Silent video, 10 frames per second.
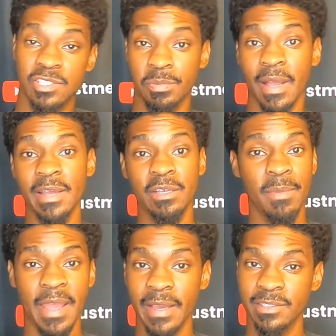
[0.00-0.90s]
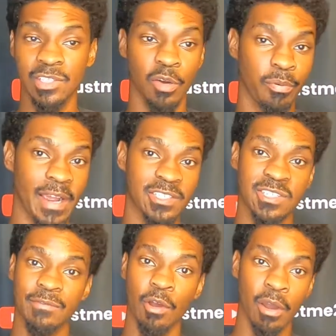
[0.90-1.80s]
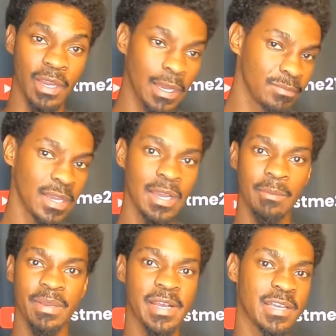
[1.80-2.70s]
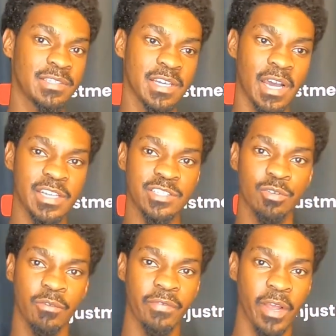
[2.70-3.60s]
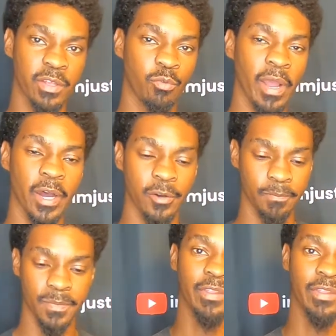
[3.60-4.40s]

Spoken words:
Supply and demand. So prices have gone up because the gun is doing fairly well.